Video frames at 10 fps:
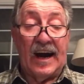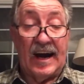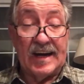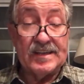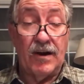
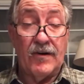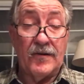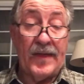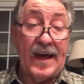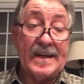I
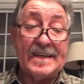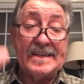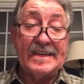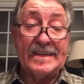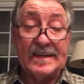know that
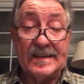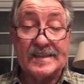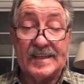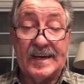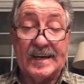He
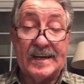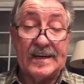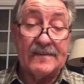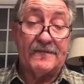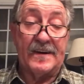is
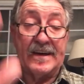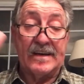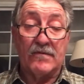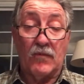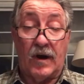living,